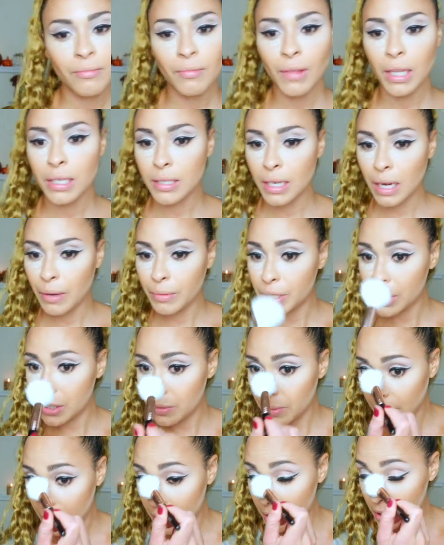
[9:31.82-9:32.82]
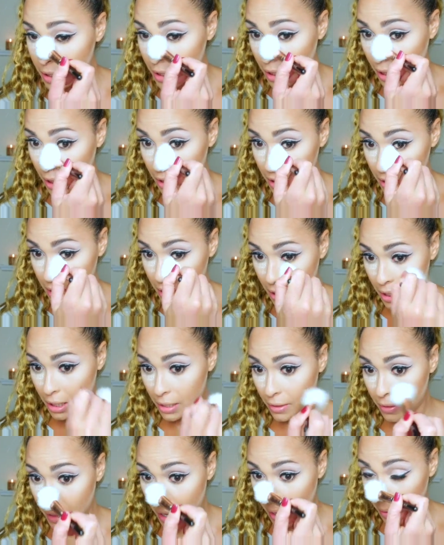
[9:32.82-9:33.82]
So now we just want to dust
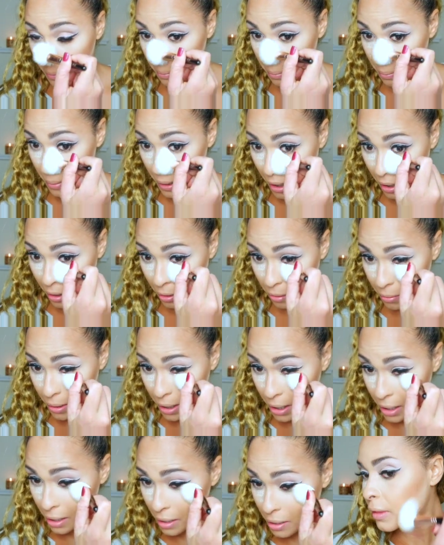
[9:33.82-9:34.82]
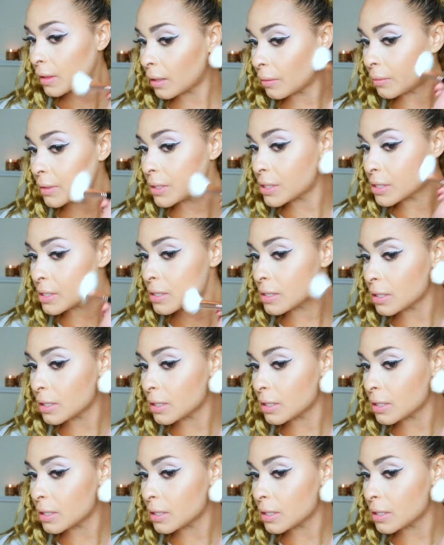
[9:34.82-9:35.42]
that bake away that we just